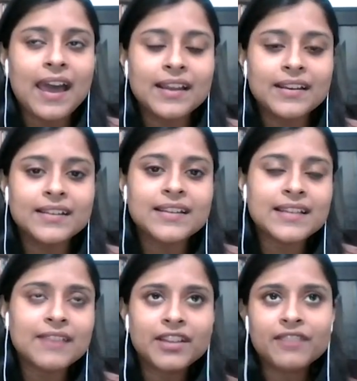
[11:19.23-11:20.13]
and it
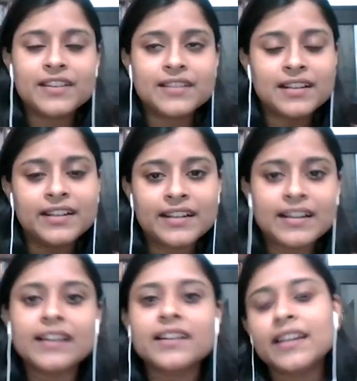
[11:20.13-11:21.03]
has every facility
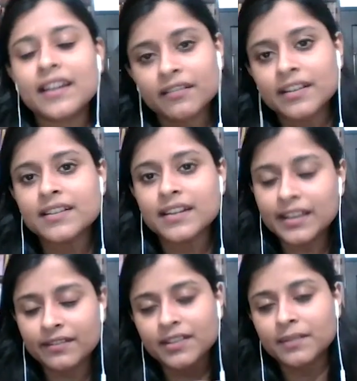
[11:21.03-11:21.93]
that a tier one
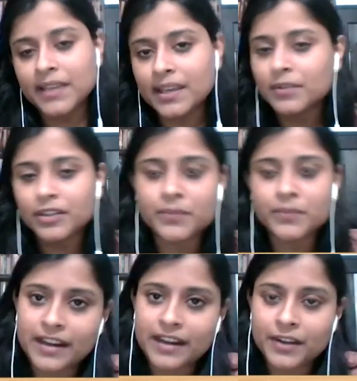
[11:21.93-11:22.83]
city will be able to
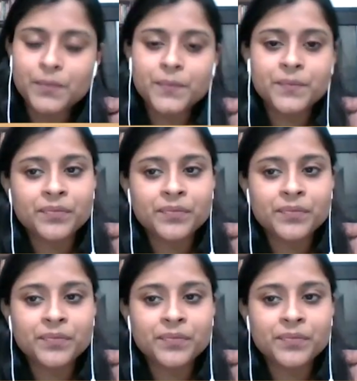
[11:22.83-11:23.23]
provide you.